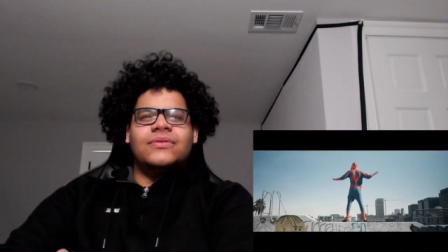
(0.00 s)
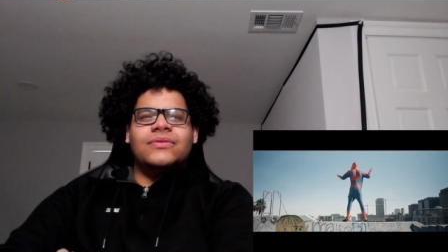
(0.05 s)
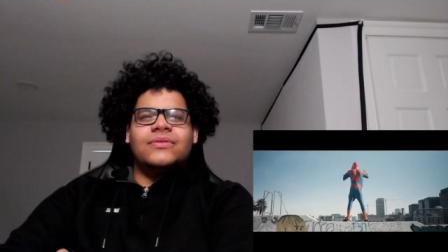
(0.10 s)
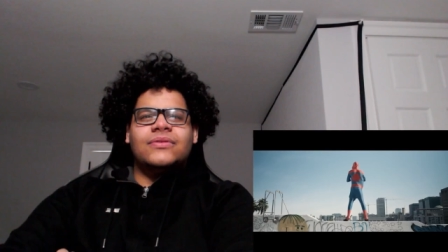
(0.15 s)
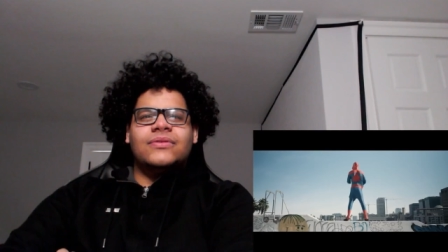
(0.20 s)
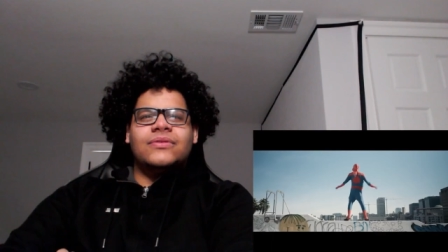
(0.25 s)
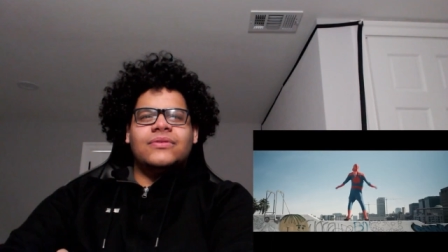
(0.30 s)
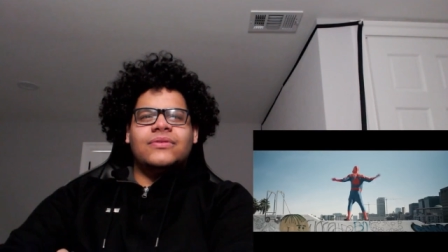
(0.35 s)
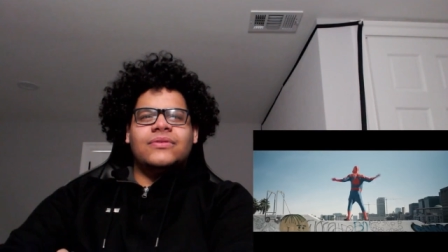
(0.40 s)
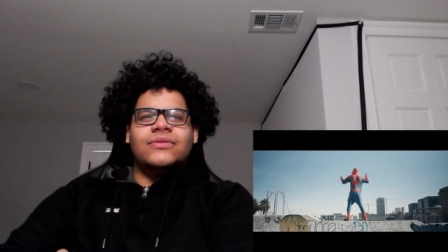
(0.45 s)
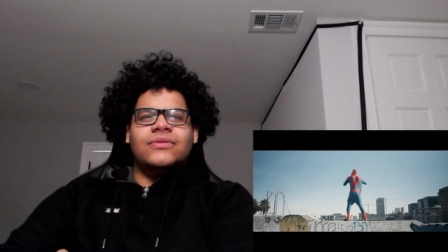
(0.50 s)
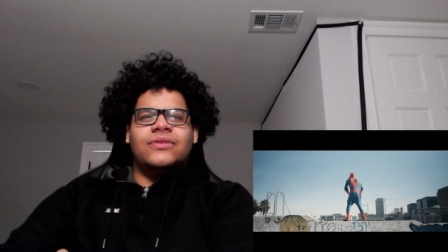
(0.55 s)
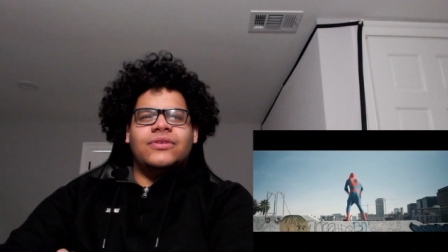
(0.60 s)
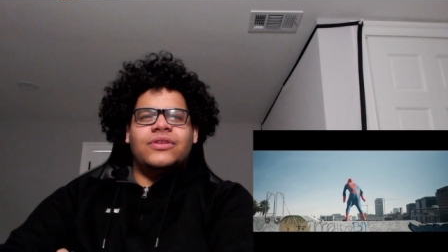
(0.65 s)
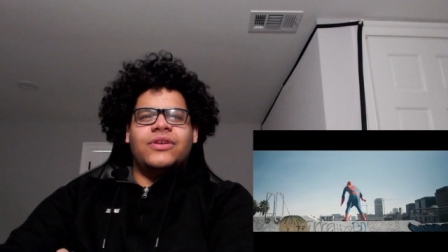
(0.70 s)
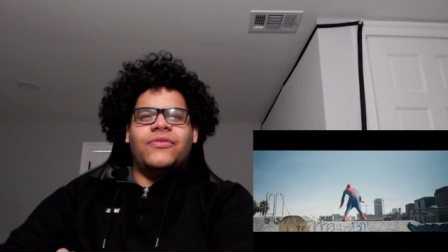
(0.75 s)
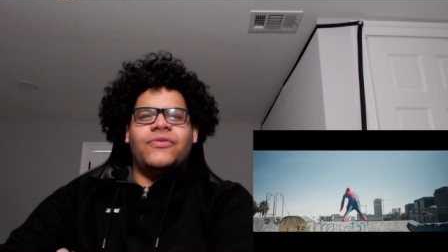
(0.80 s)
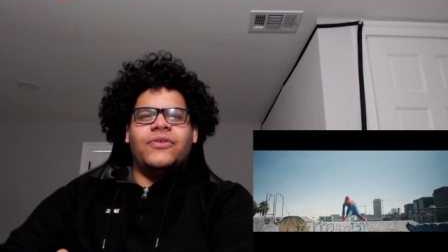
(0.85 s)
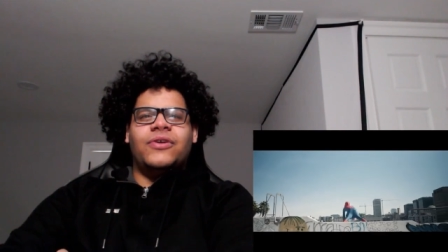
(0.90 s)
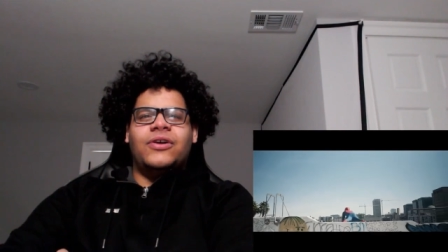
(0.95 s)
You
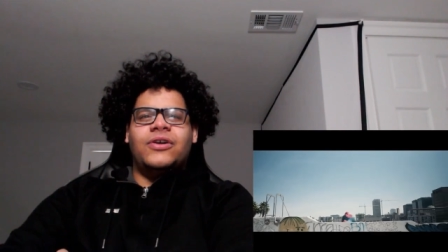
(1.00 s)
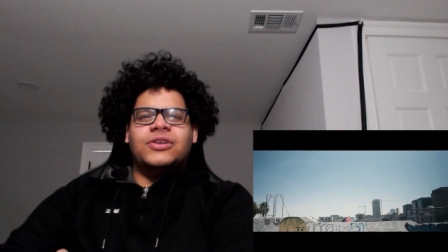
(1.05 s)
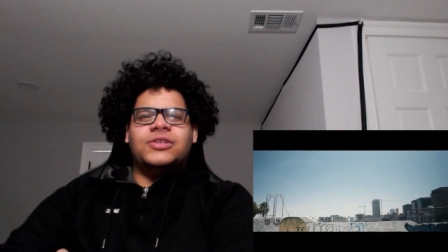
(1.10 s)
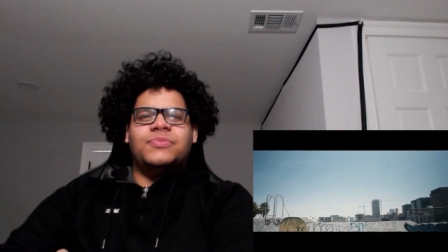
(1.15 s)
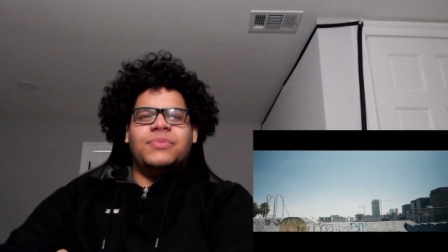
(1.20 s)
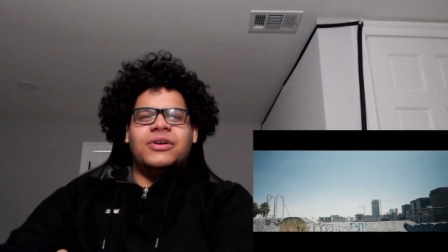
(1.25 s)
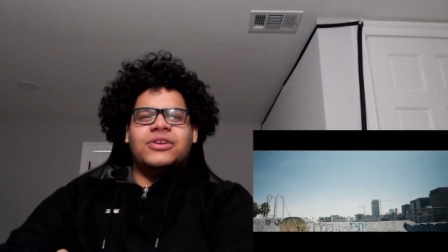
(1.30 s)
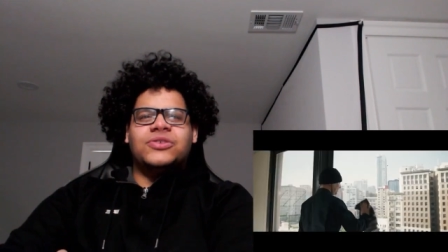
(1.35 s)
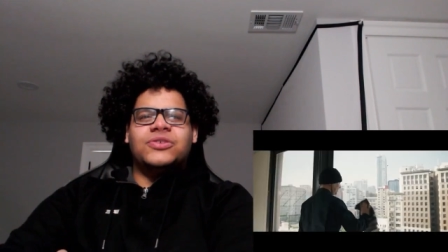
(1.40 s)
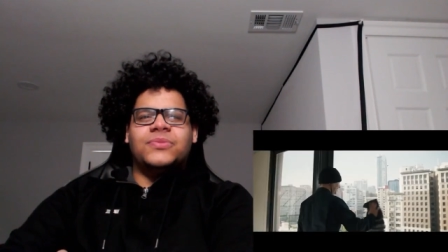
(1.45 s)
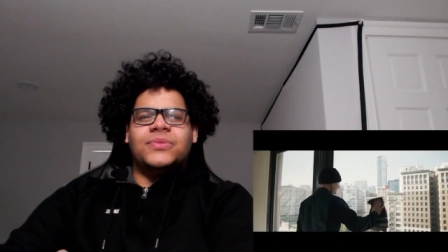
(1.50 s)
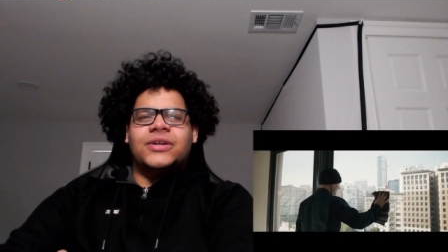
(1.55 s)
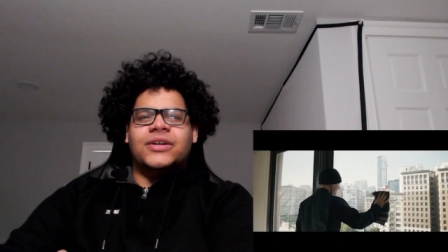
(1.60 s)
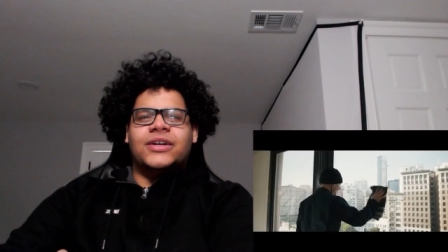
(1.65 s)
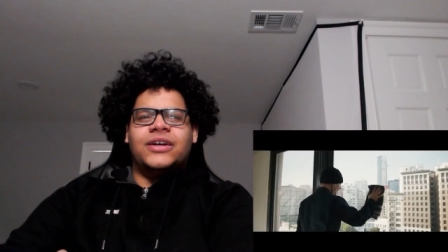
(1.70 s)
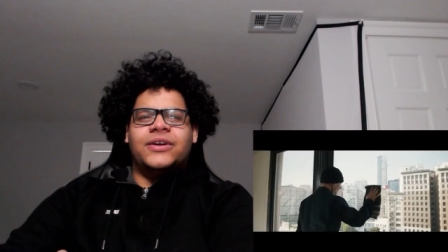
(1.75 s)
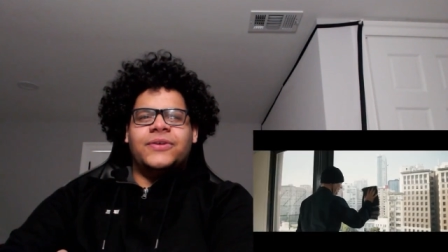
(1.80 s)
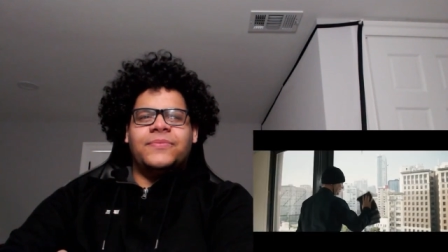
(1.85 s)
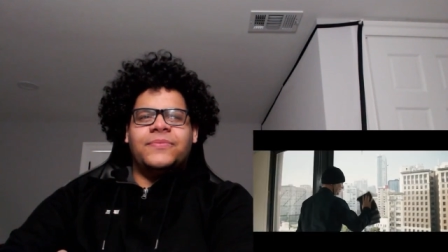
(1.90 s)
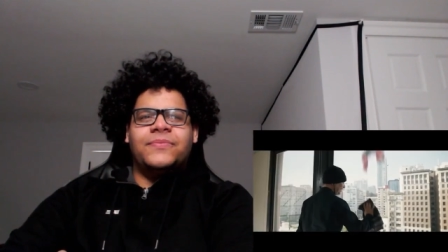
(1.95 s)
definitely are special, my
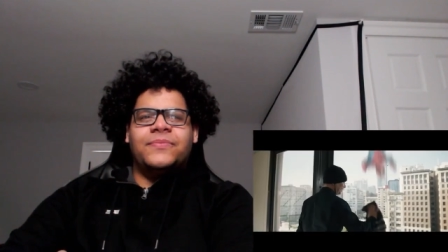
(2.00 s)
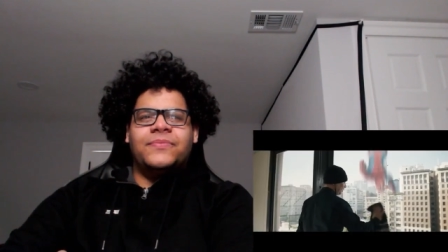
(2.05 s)
guy.